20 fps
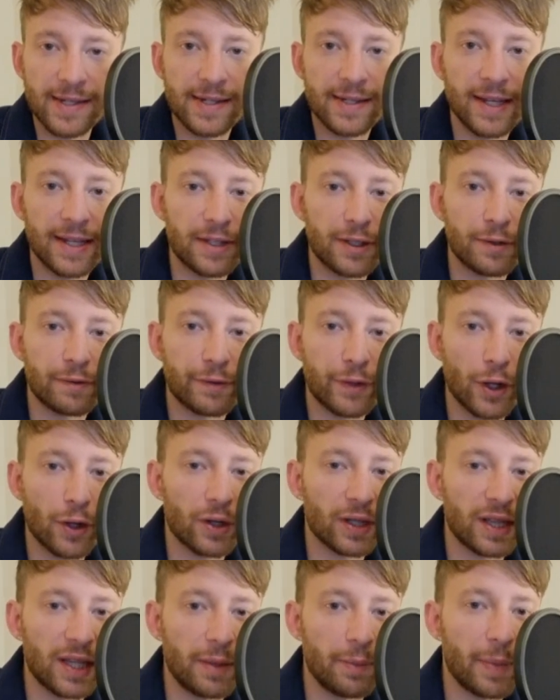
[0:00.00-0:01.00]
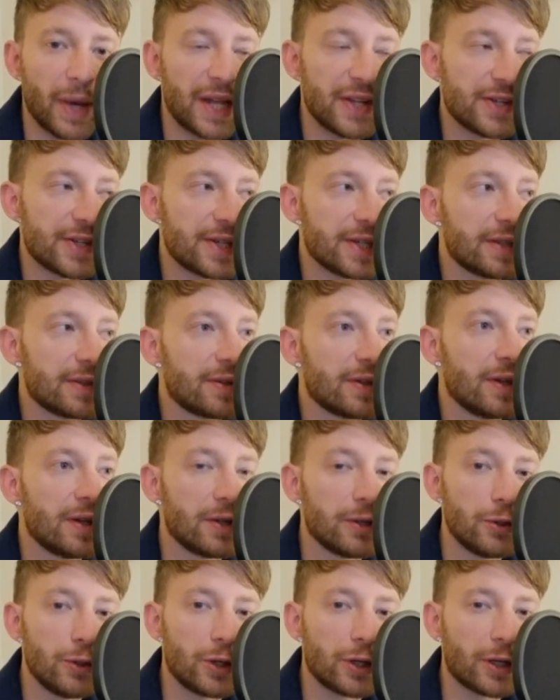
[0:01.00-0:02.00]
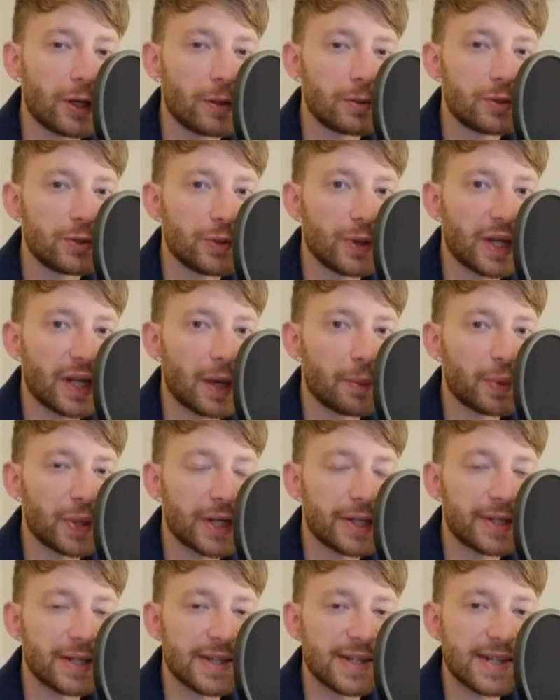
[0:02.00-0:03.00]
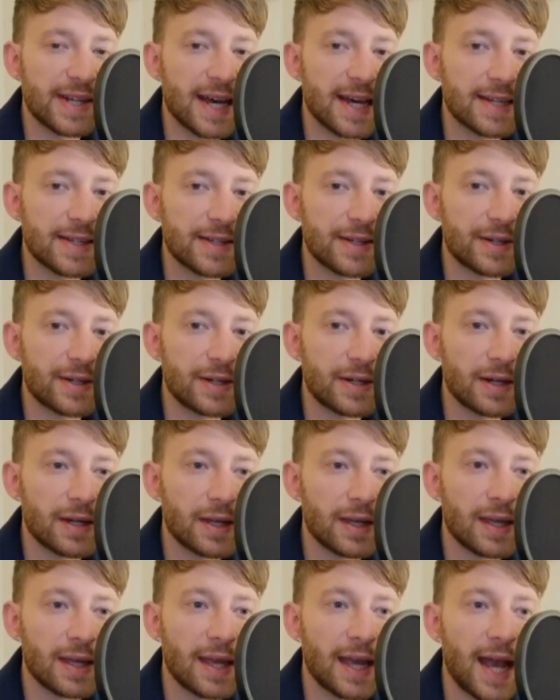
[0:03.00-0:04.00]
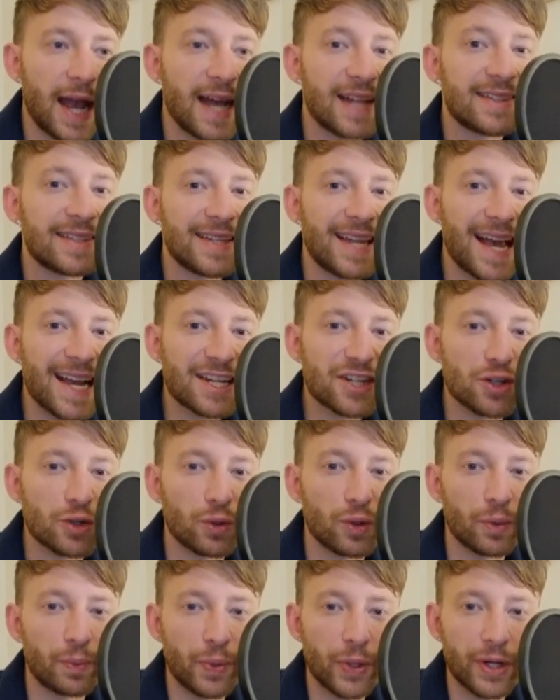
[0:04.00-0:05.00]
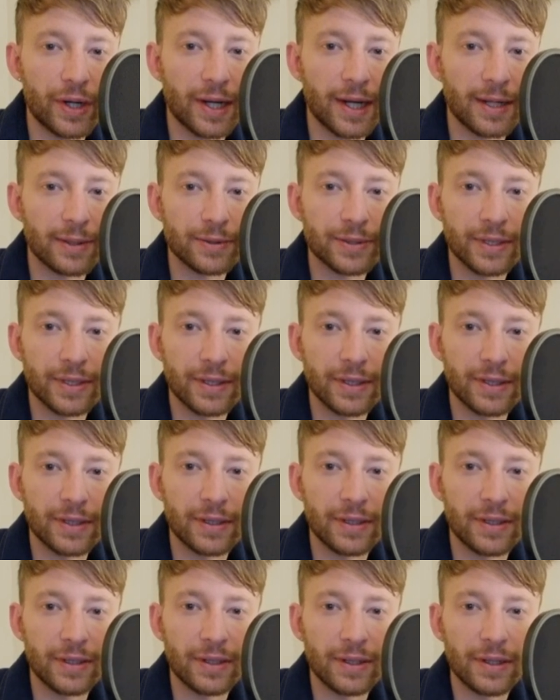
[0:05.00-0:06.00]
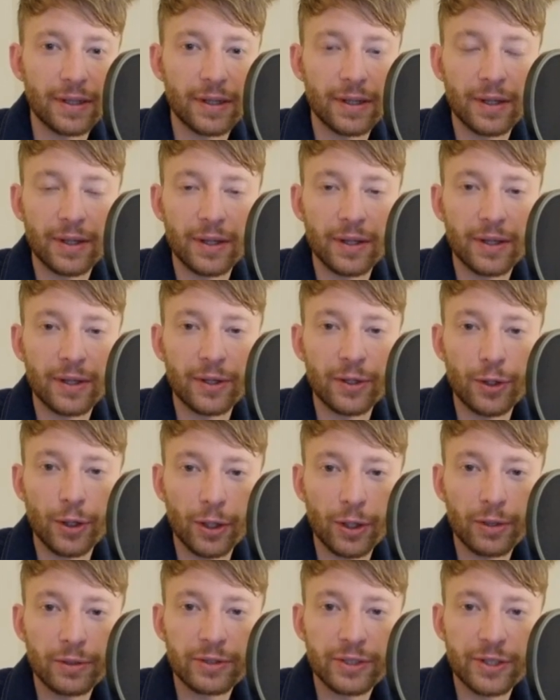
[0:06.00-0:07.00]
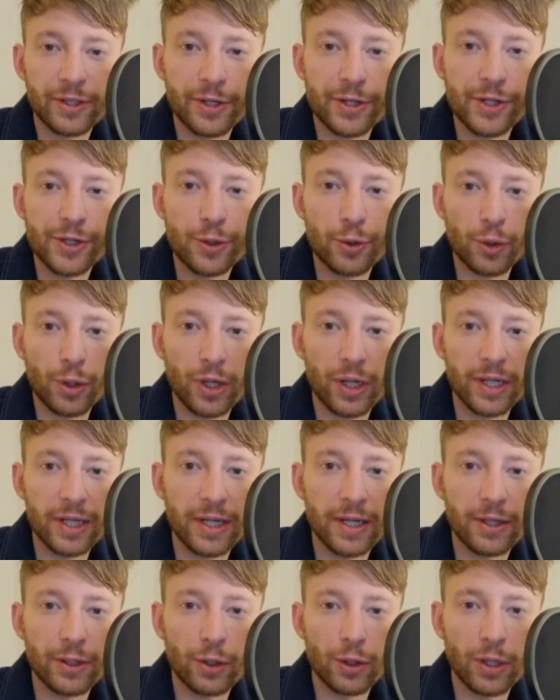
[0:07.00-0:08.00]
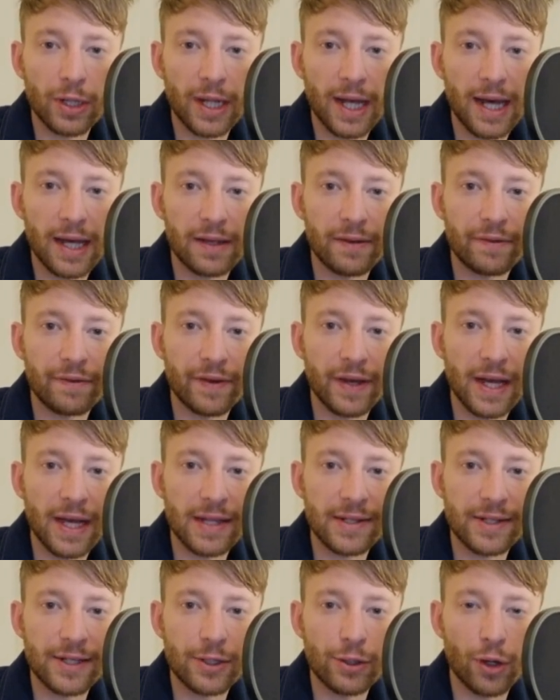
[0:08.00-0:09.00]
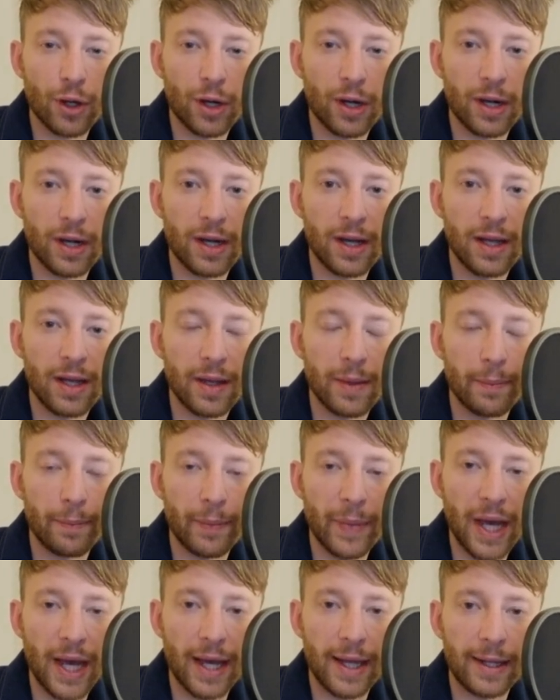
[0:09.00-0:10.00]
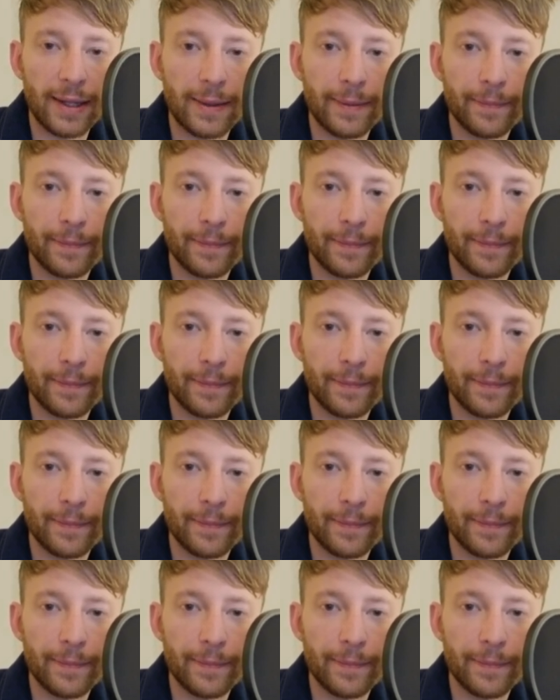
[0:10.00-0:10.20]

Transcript: that you've currently mentioned, you're going to end up in a disaster and an actual burnout. You're going to destroy your life as a young man.